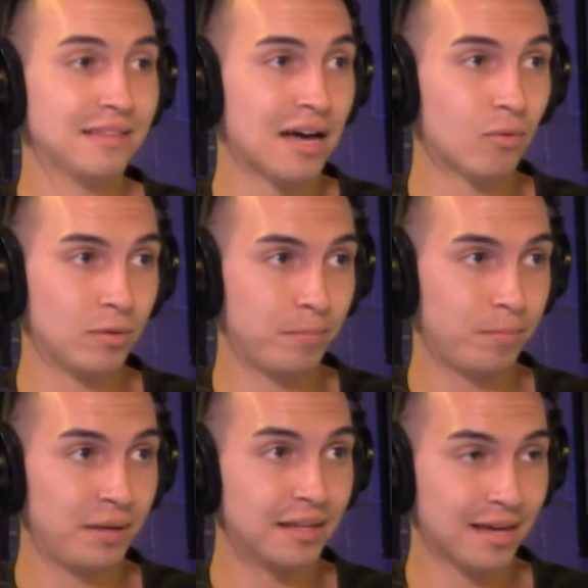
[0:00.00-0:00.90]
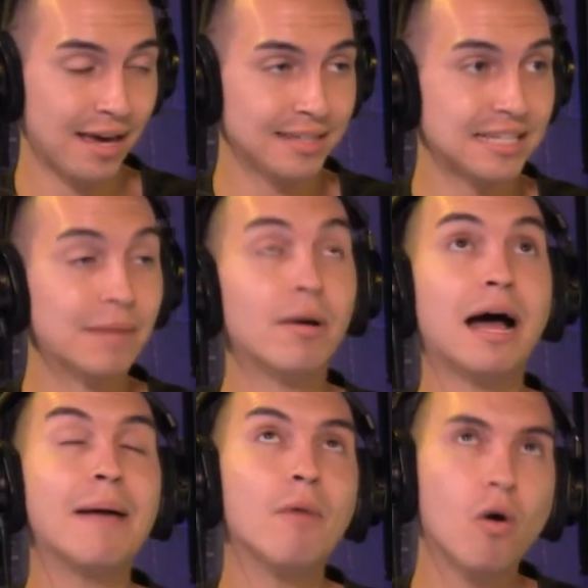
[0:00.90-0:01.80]
that would be the case. I'm
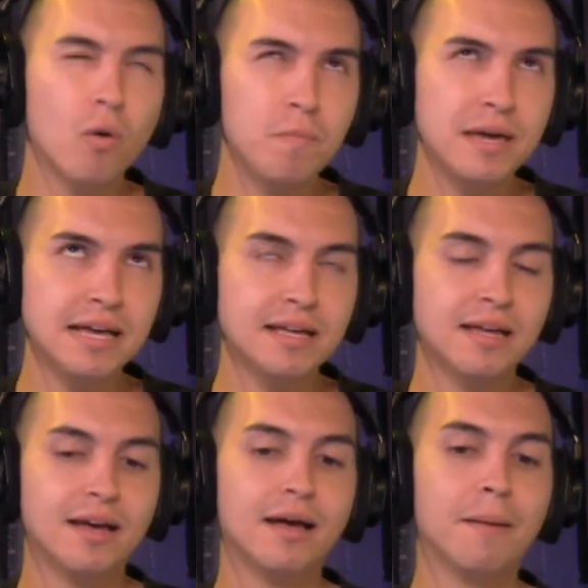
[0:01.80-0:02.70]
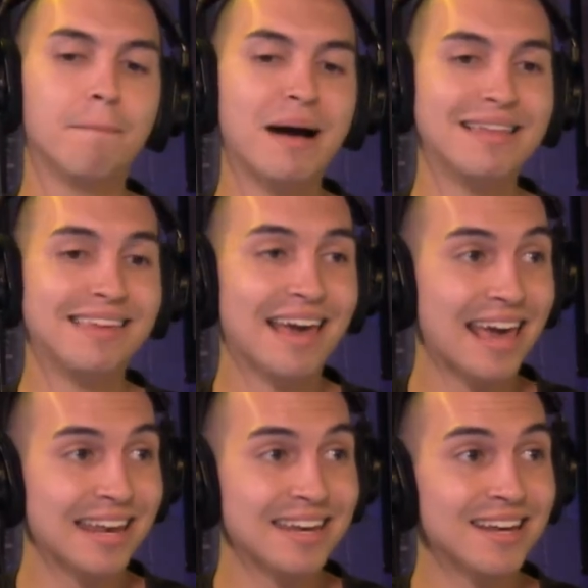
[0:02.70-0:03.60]
I'm hoping by the
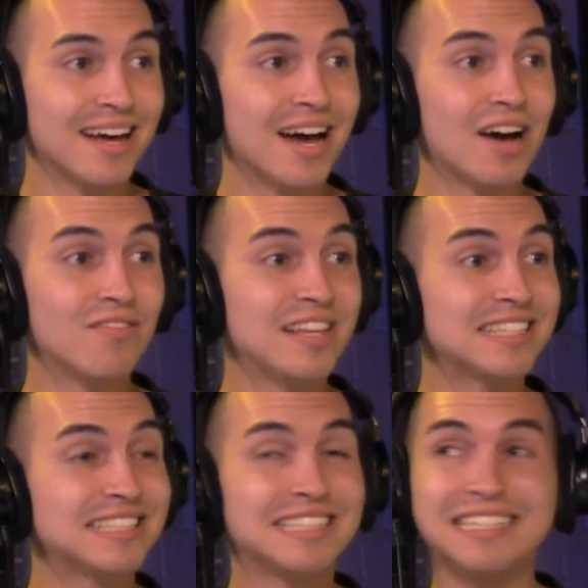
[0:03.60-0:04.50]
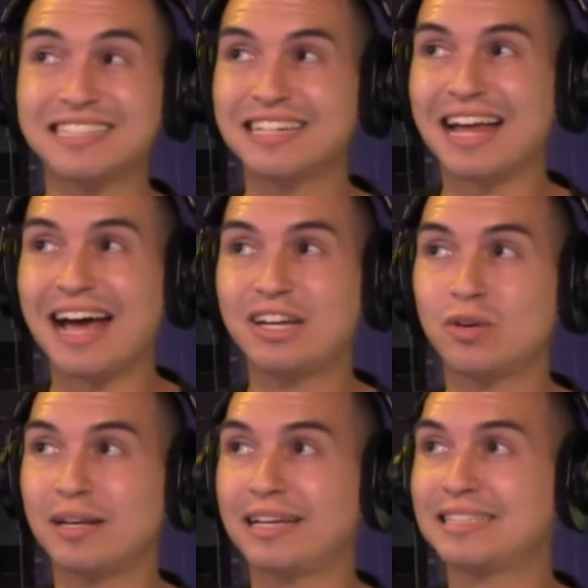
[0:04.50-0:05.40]
end of this season, I
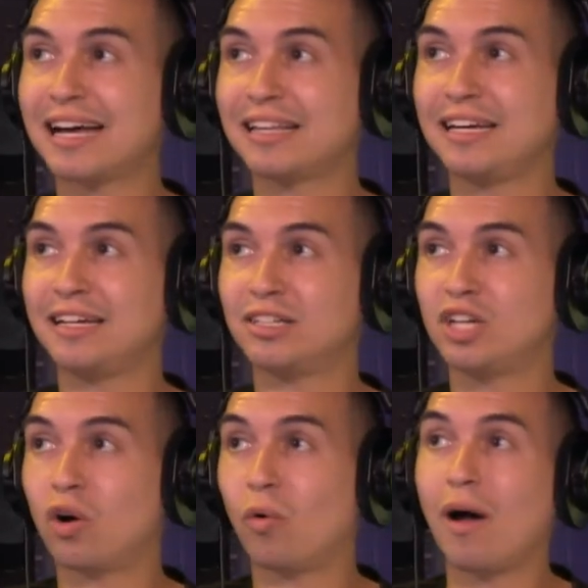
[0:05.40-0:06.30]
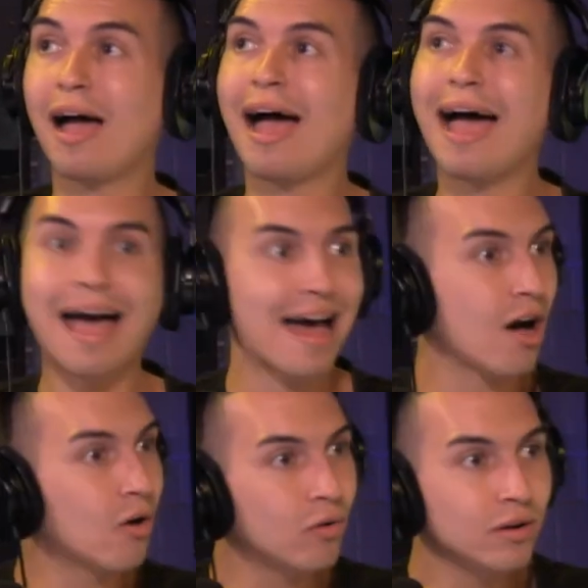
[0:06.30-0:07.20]
don't exactly know
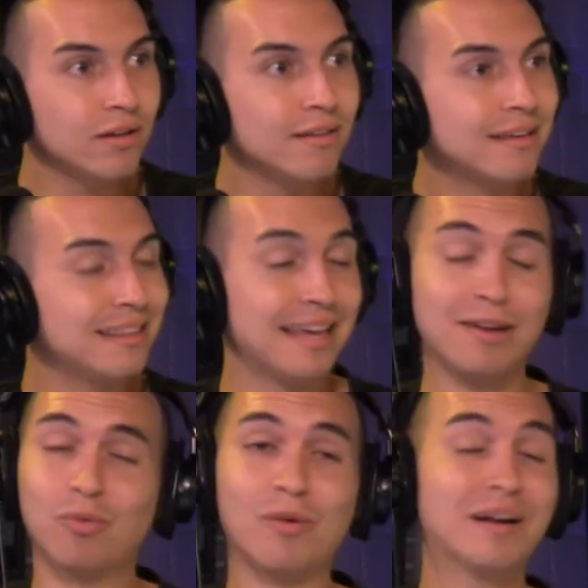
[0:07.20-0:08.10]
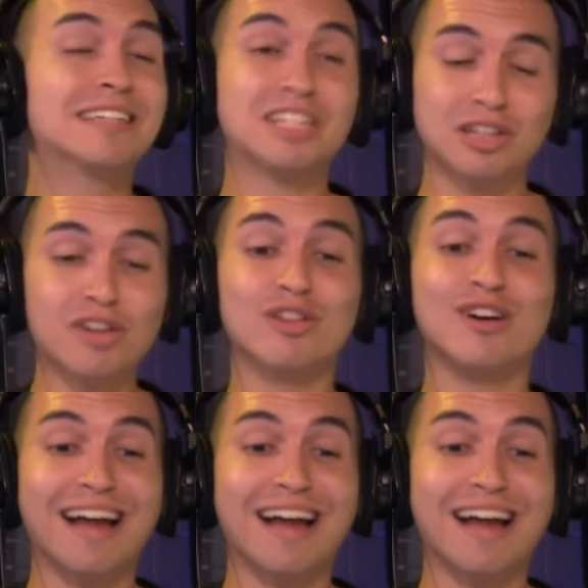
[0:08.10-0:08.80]
how Mm -hmm. in what because they're literally on